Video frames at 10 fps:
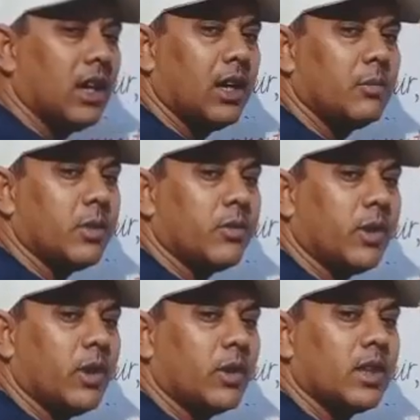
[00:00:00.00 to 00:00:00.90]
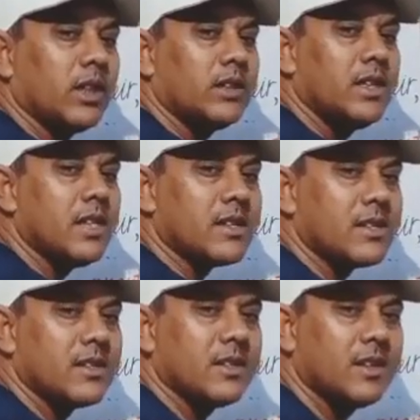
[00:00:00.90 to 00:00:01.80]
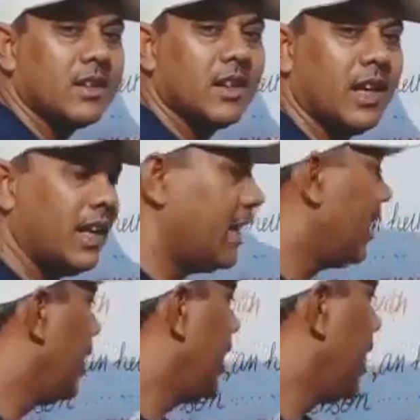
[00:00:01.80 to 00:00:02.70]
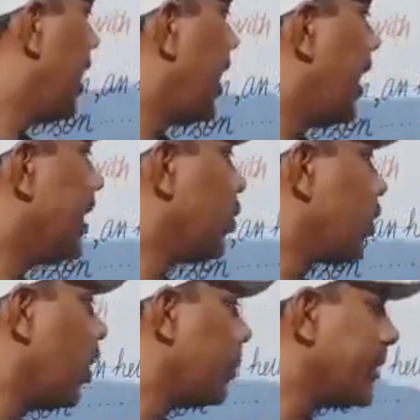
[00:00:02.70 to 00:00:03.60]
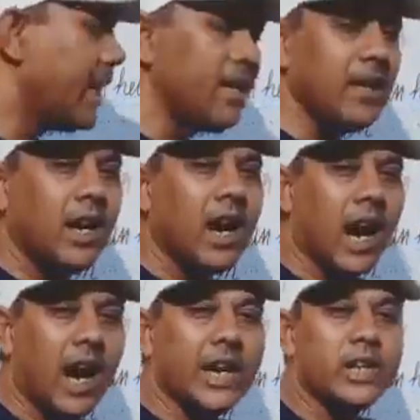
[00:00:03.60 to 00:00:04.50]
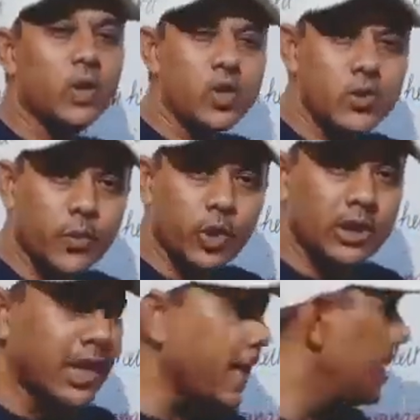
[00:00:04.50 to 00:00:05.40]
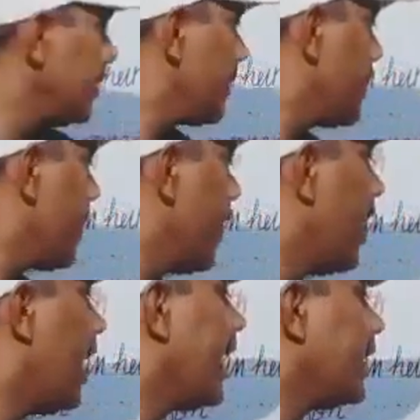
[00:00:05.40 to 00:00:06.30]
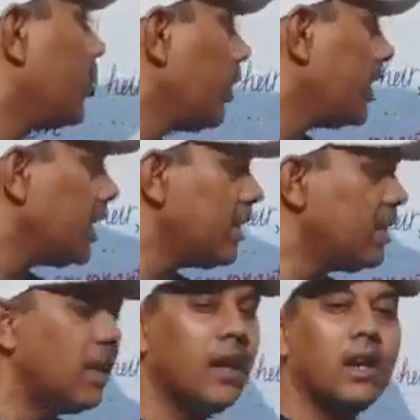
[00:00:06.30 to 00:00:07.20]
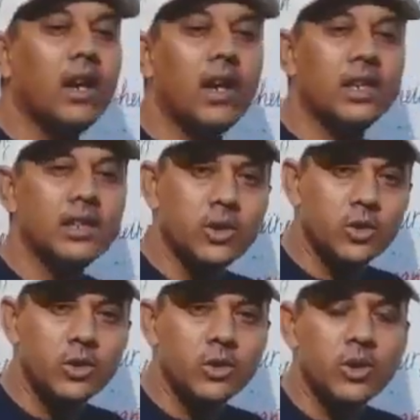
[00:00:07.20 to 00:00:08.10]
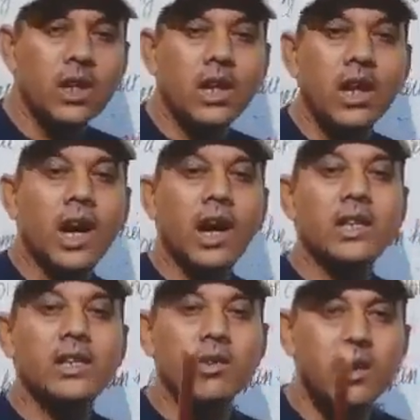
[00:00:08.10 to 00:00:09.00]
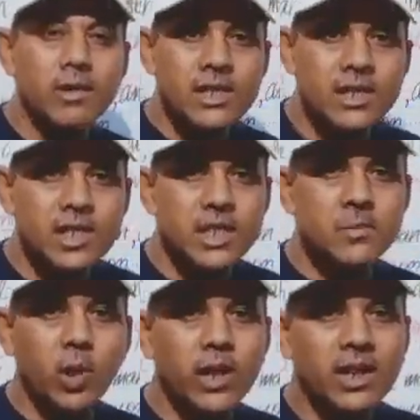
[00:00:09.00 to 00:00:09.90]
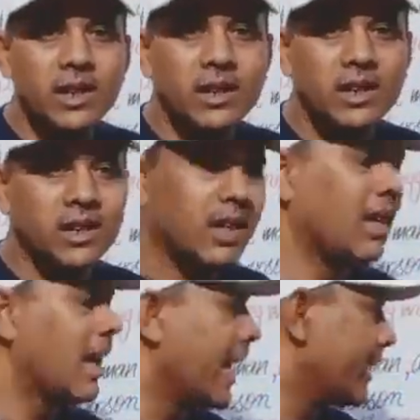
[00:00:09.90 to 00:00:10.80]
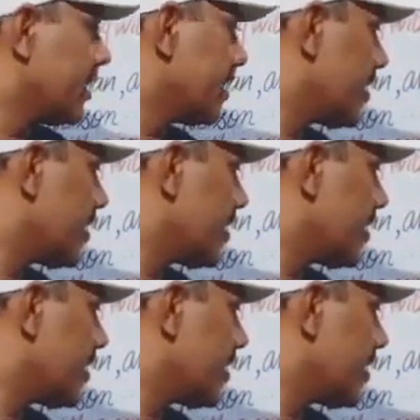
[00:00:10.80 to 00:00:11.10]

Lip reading: A before this. A European, a useful thing, a union, a U, a university boy, like